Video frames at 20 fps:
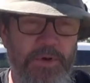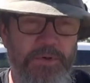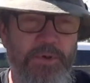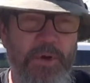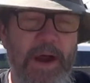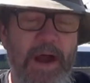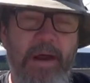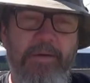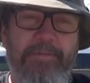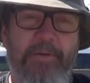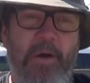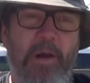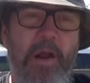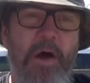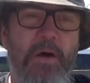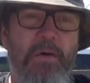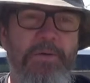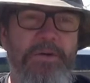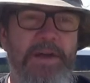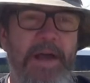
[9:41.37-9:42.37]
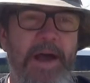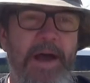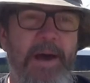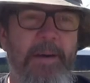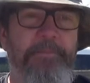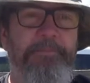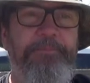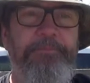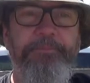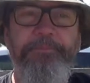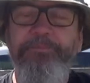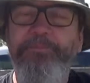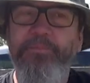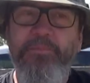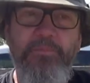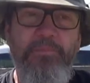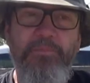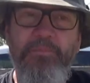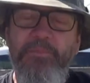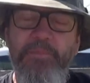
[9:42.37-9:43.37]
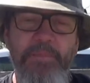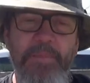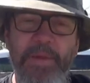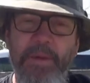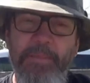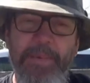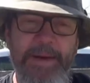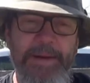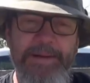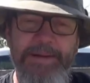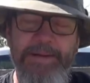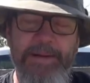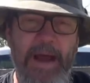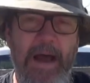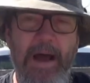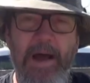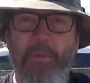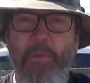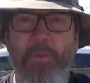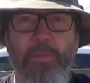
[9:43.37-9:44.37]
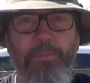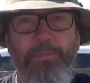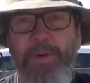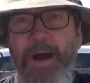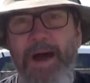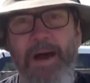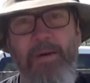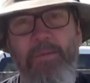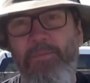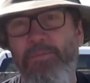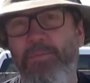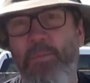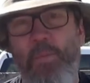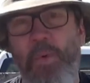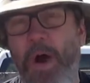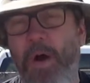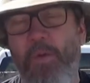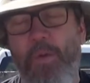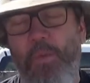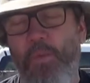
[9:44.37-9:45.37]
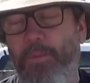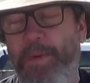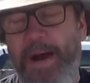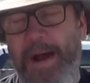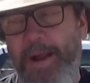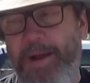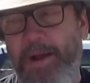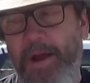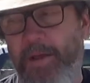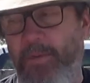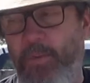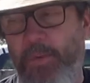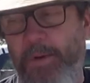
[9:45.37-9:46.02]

to try it for a long time, but I won't buy another